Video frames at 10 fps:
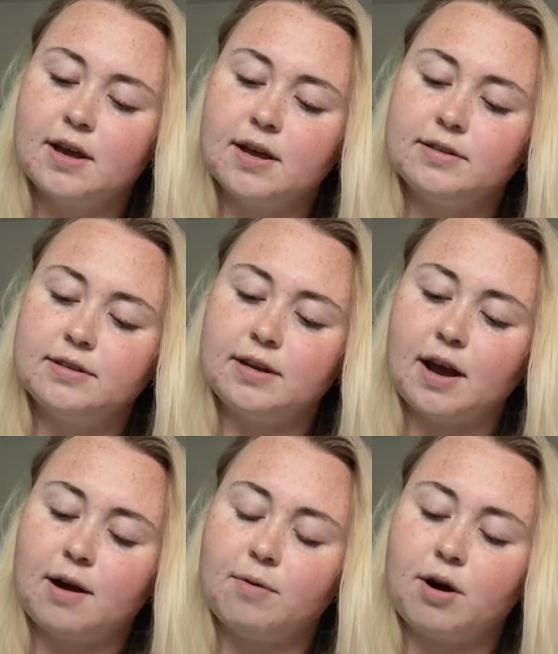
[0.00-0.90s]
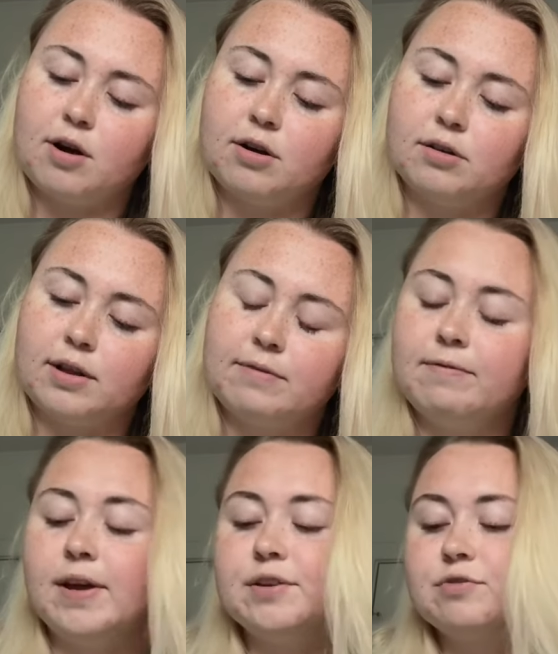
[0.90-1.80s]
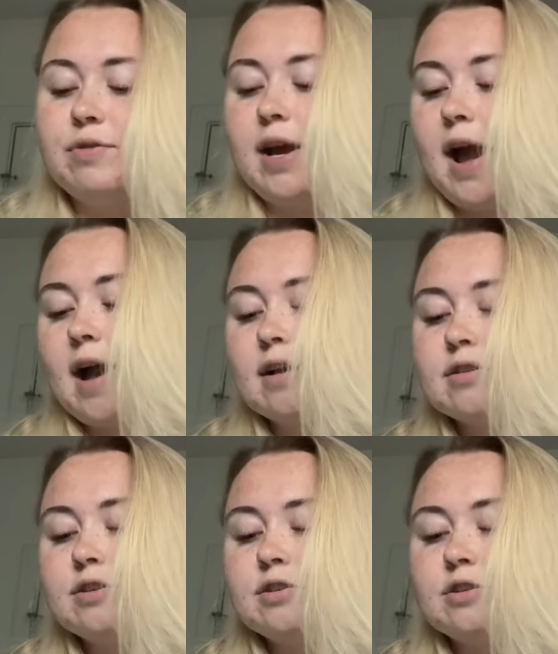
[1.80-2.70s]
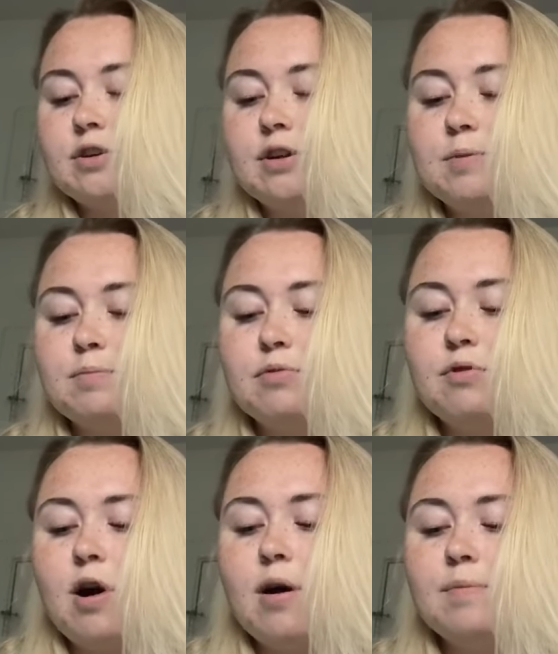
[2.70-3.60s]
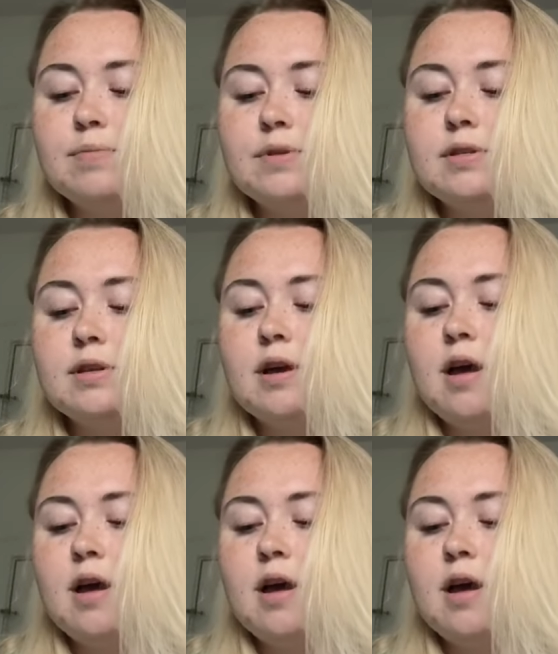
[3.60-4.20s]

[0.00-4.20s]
and see how our like face reacts to certain prompts.